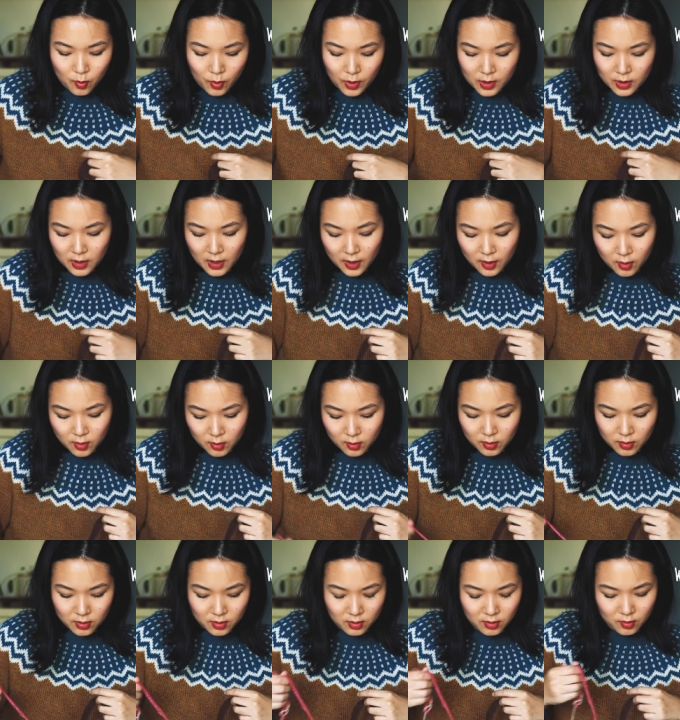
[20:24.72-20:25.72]
which I
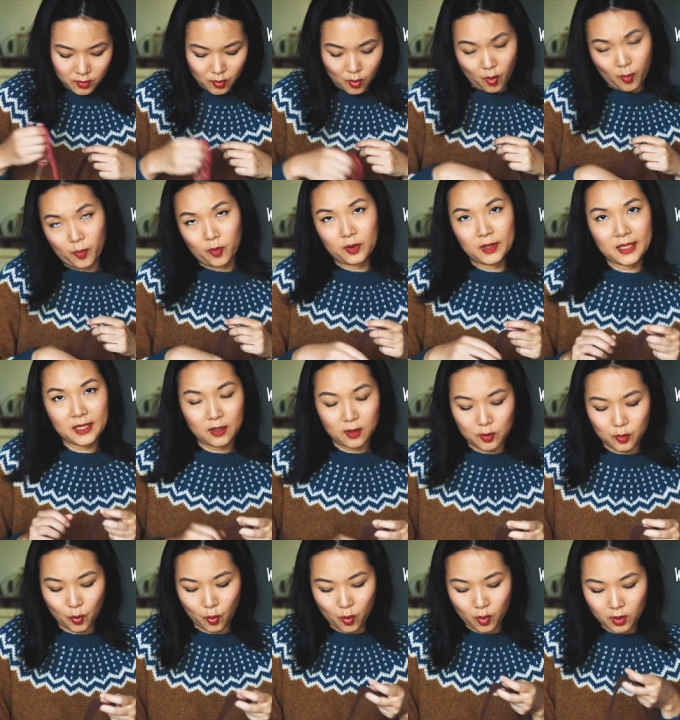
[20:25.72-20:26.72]
don't normally
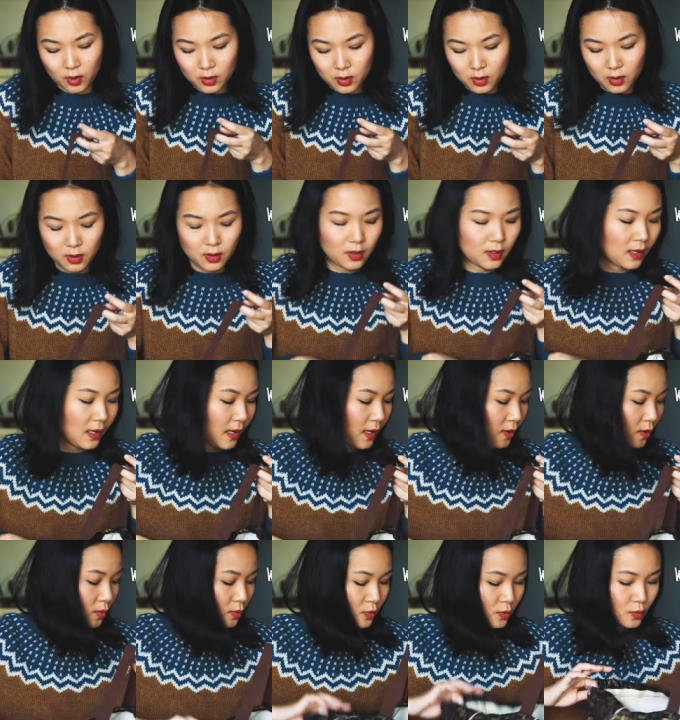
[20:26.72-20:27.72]
adore.
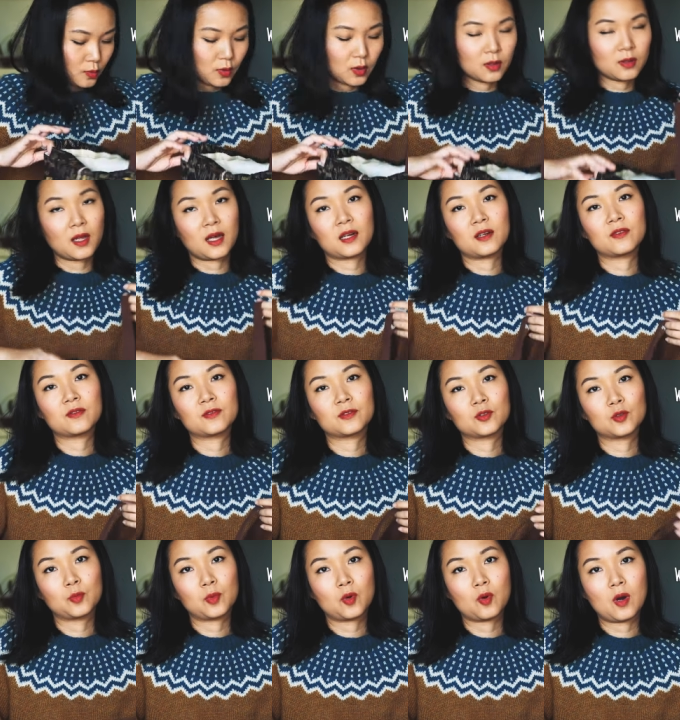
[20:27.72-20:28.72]
I don't do a lot of
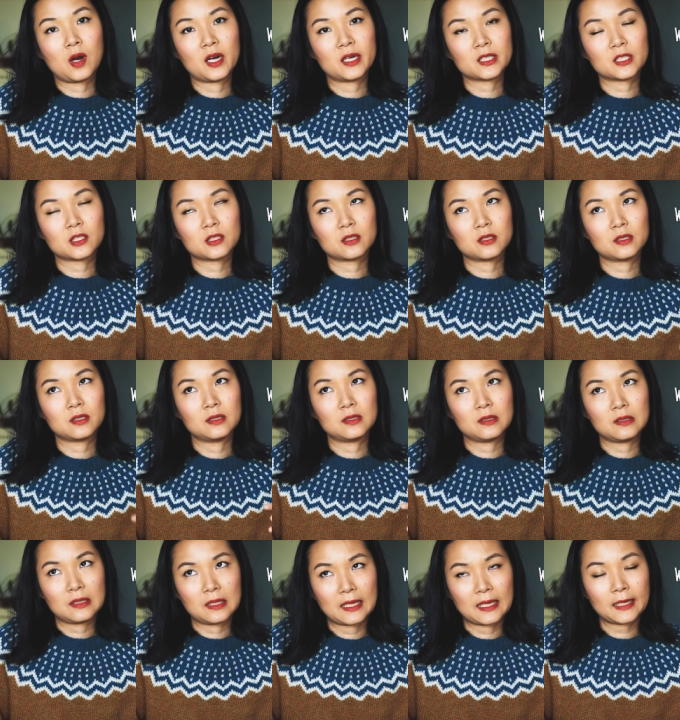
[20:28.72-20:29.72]
superwash
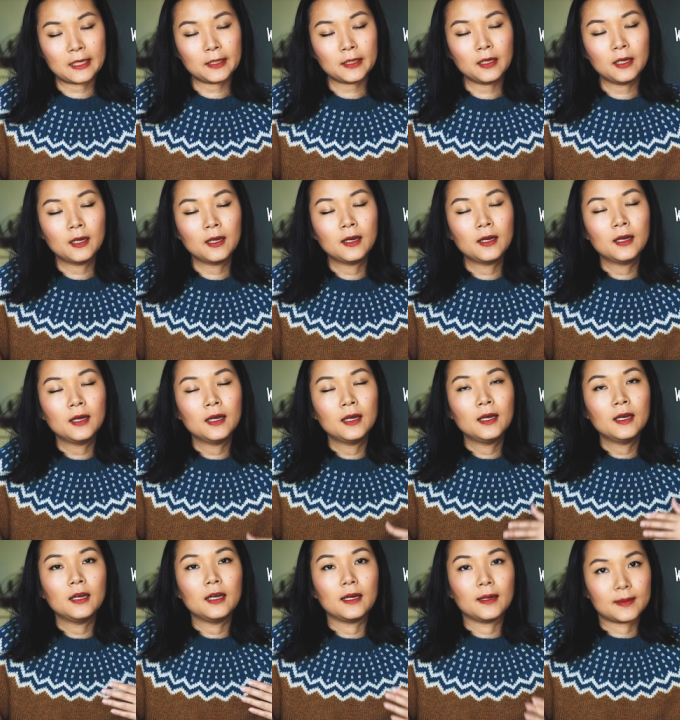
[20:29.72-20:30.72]
knitting,
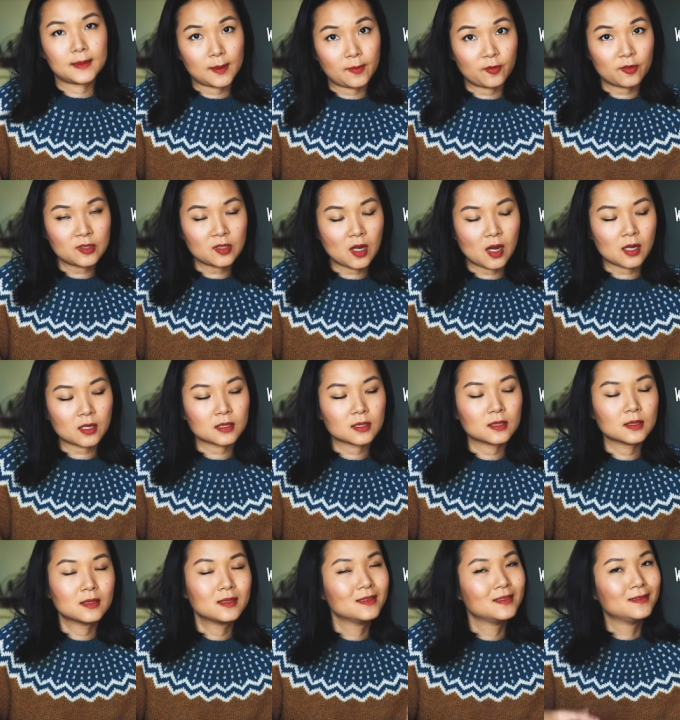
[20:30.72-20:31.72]
except for
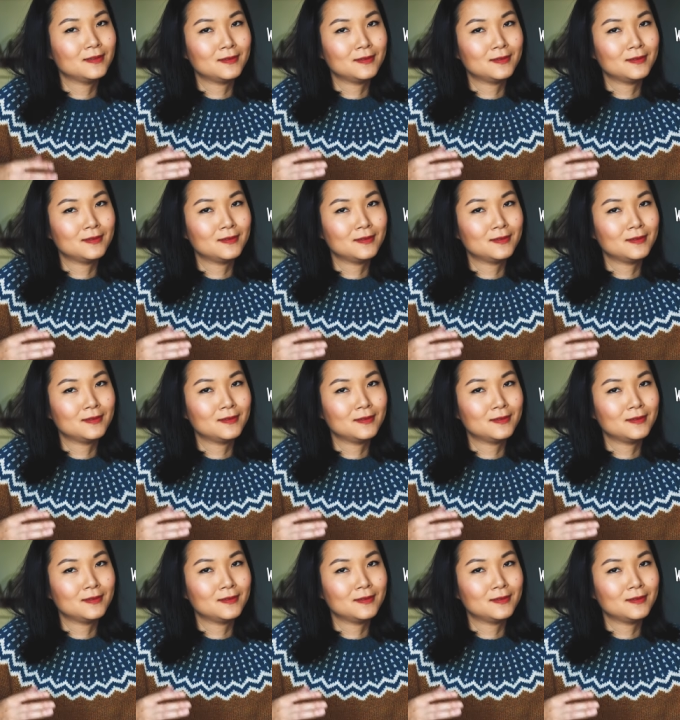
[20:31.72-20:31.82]
socks.